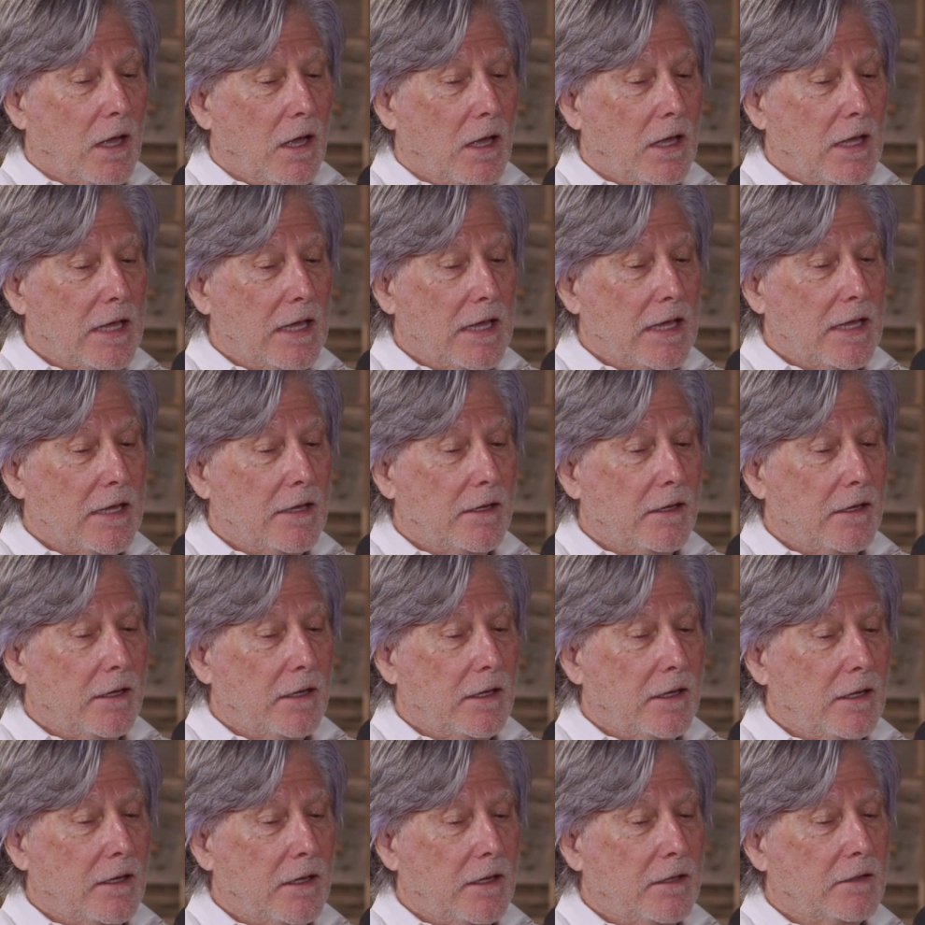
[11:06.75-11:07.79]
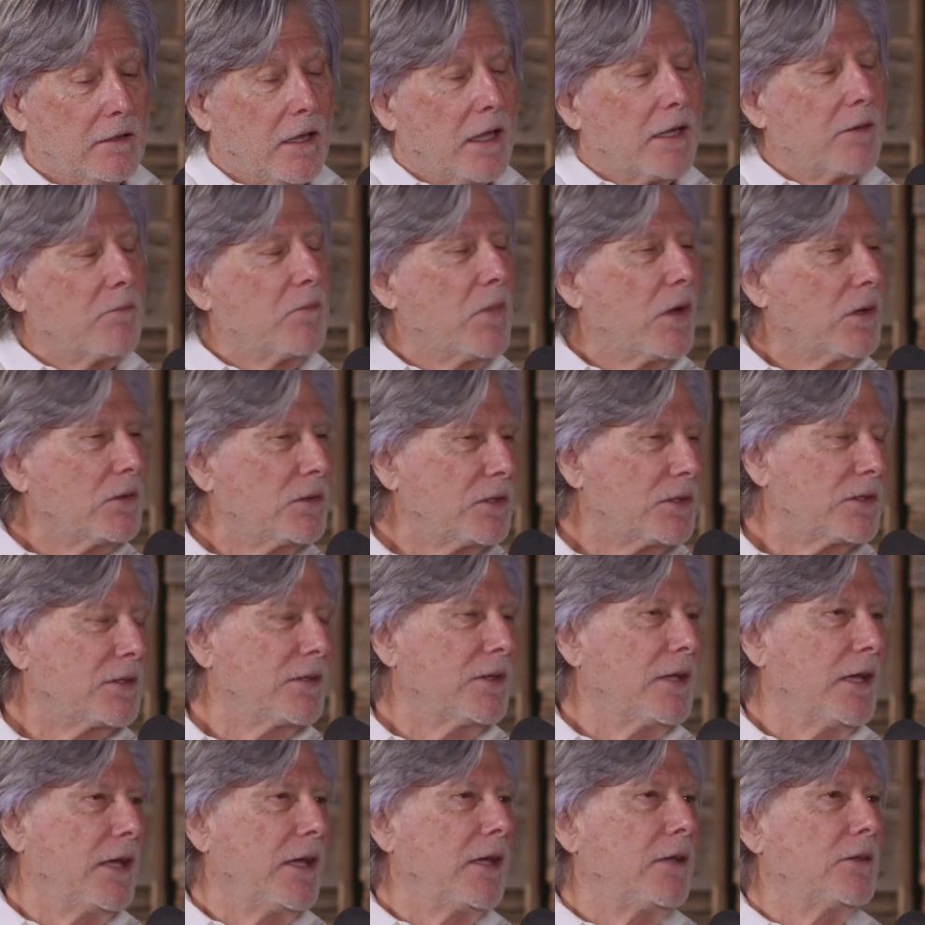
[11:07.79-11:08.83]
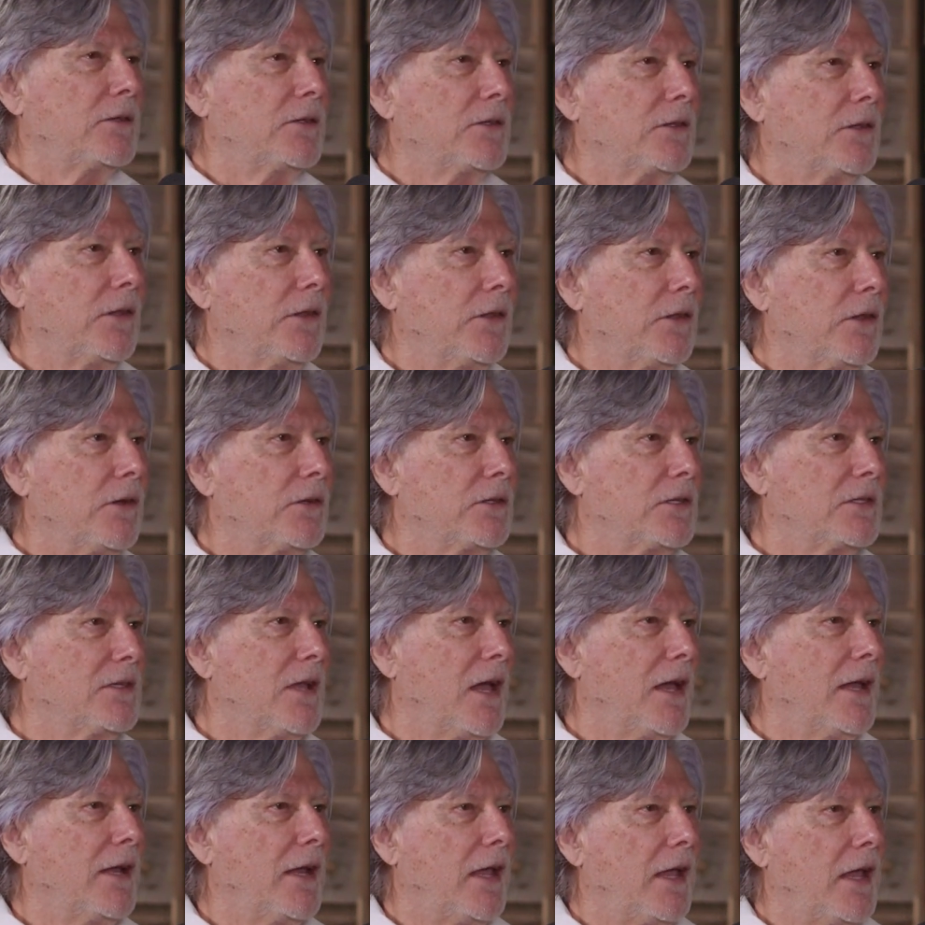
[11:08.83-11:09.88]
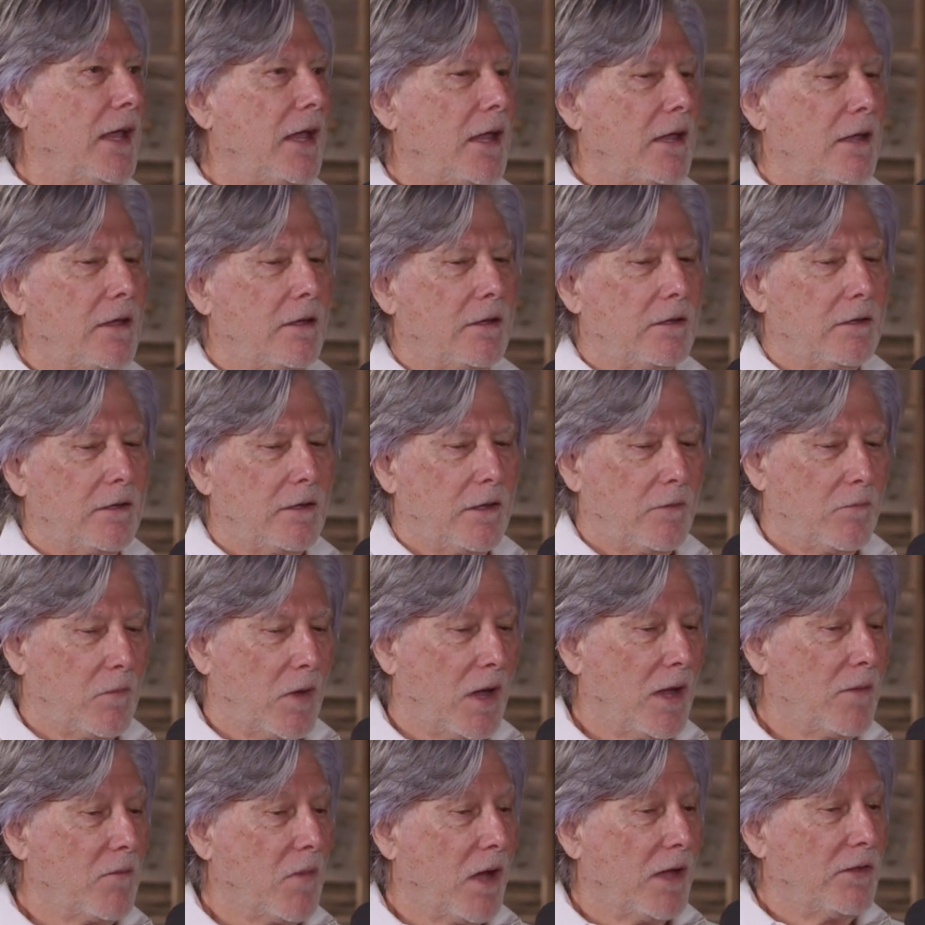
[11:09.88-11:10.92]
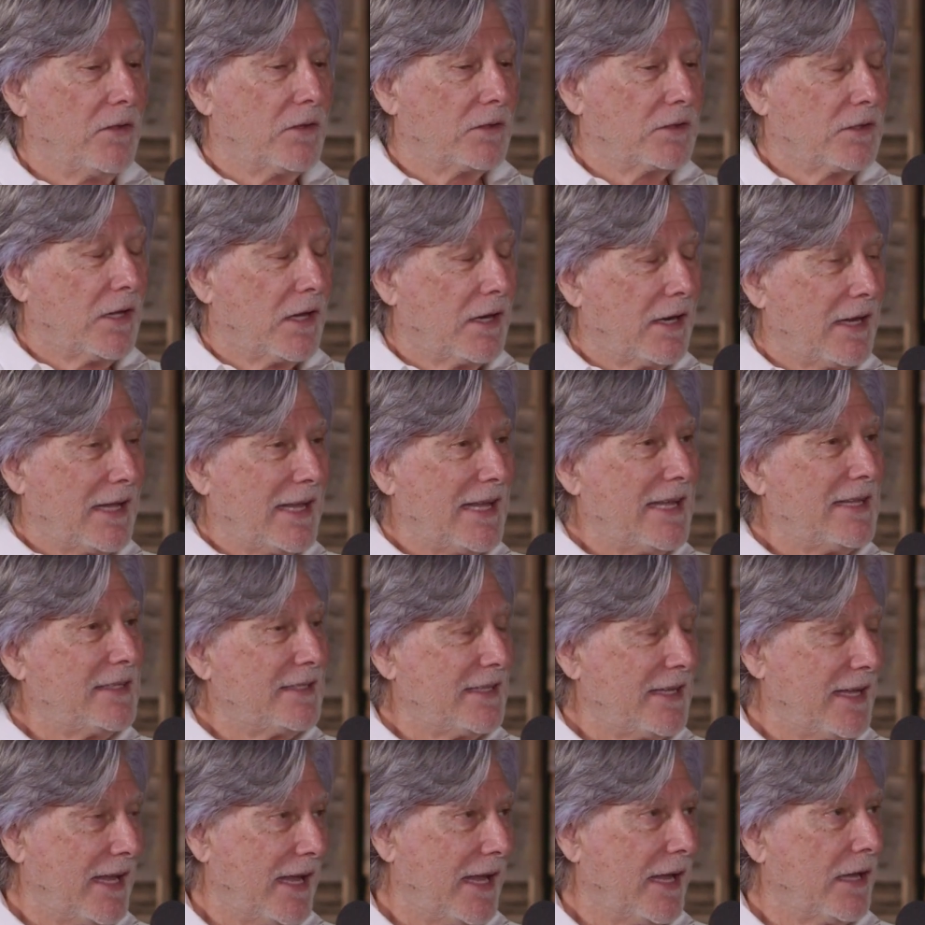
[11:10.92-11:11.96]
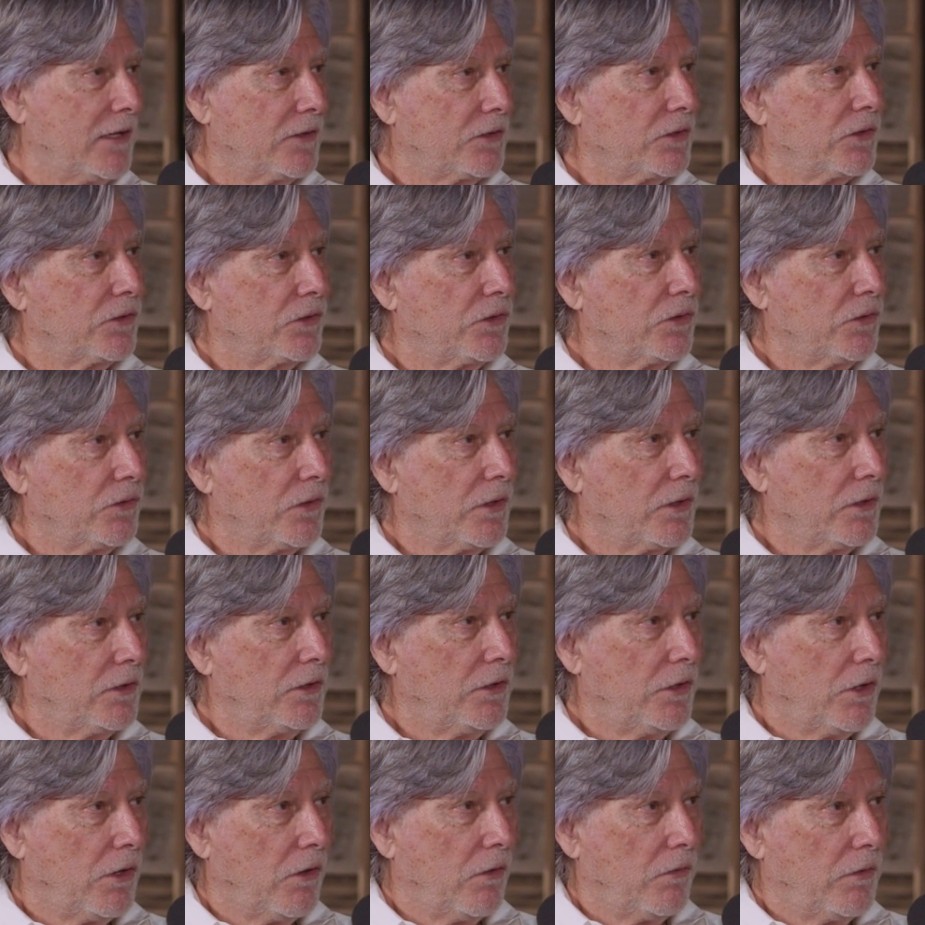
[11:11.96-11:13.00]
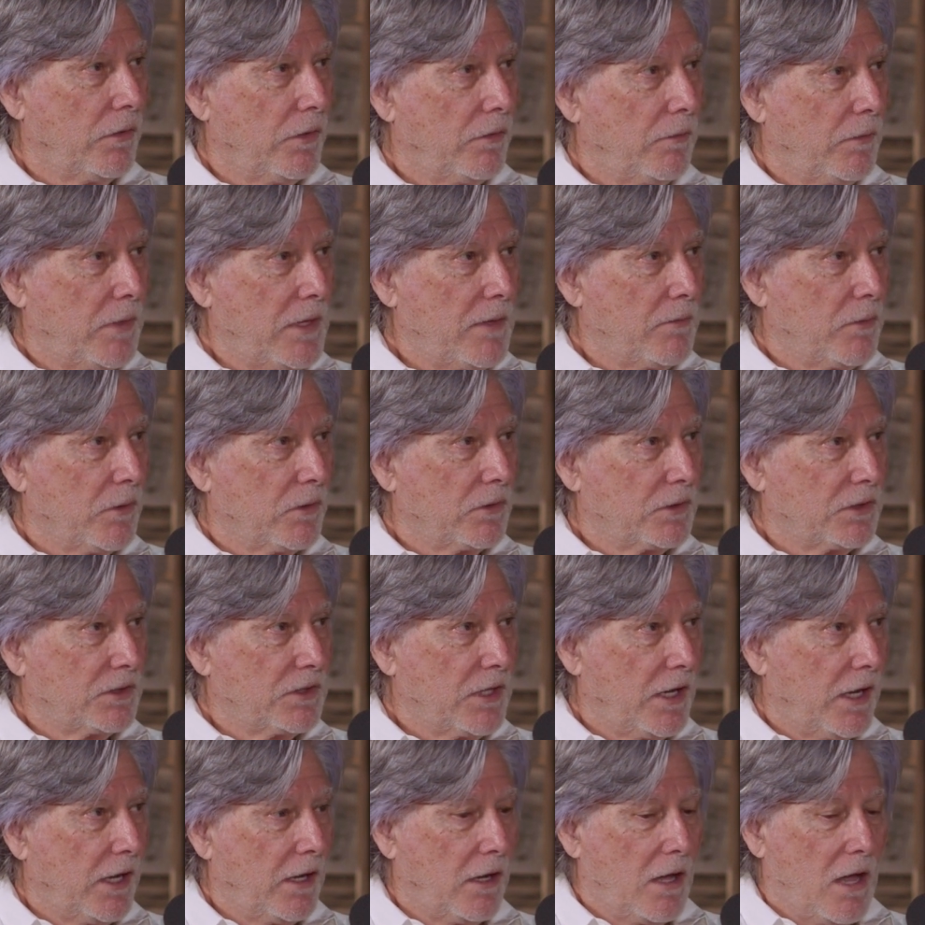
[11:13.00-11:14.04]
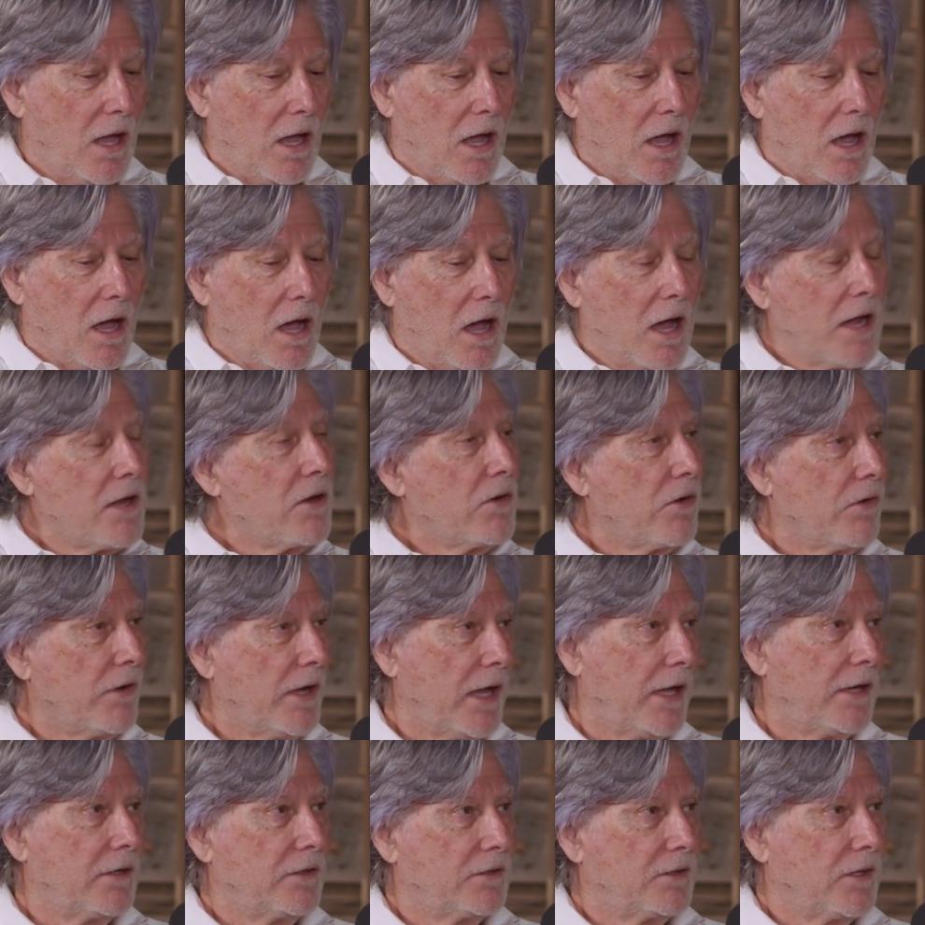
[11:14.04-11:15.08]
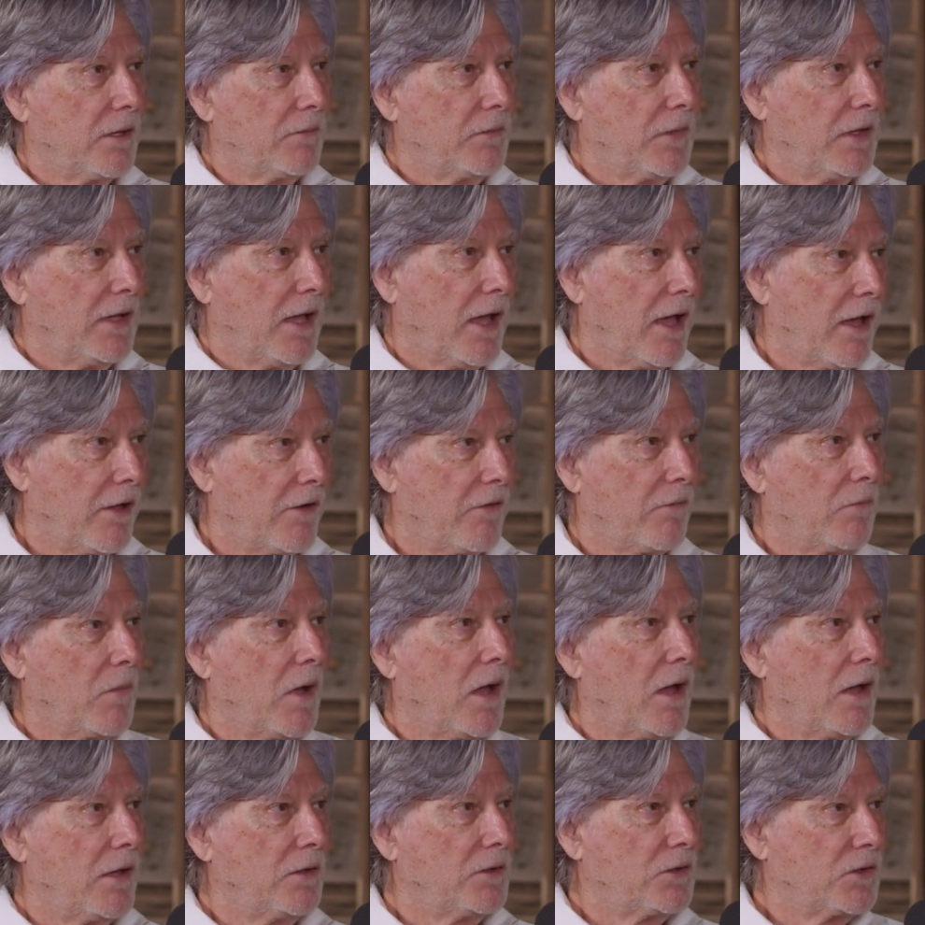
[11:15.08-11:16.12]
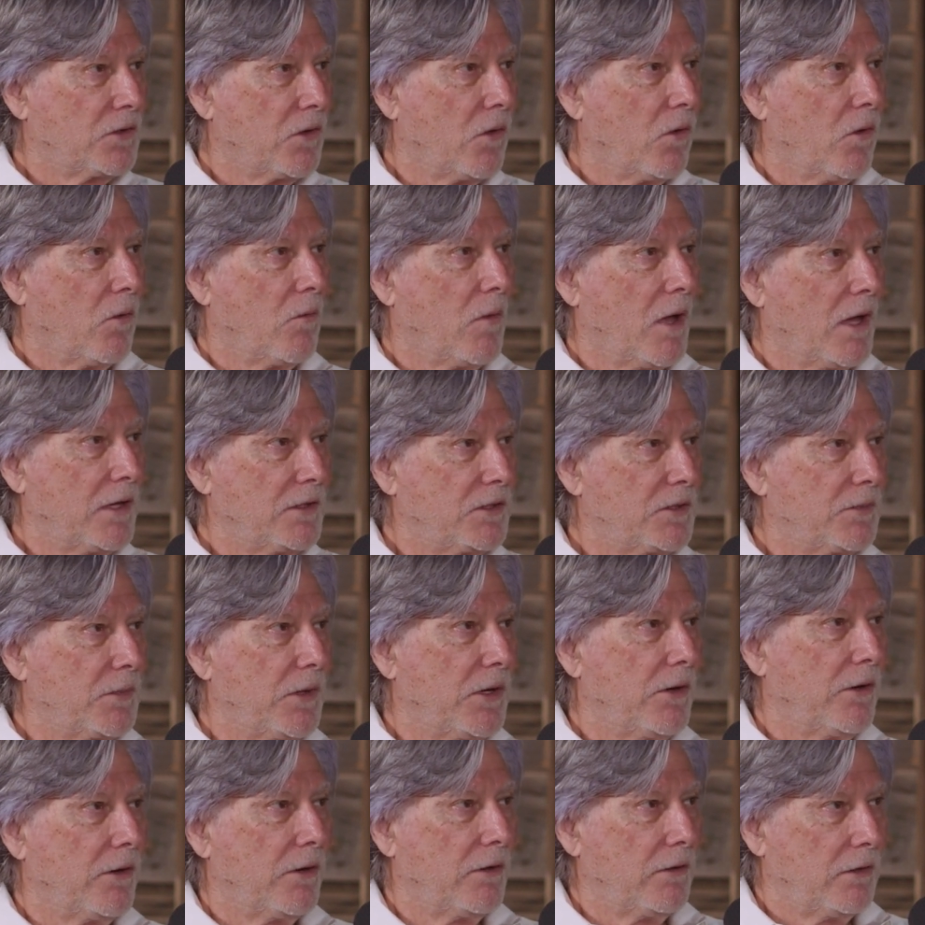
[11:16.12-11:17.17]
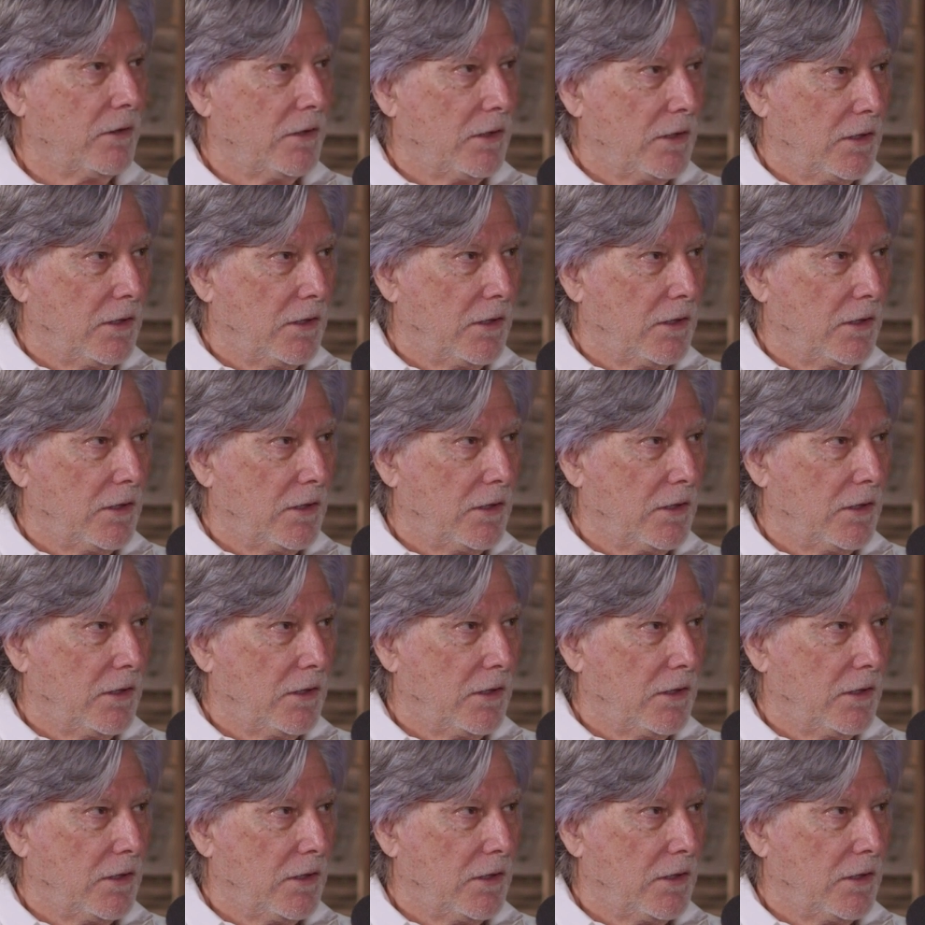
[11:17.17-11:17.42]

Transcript: It like most things, there's not in my mind, there's not an easy answer to it. People are saying, I created something out of my soul, my spirit,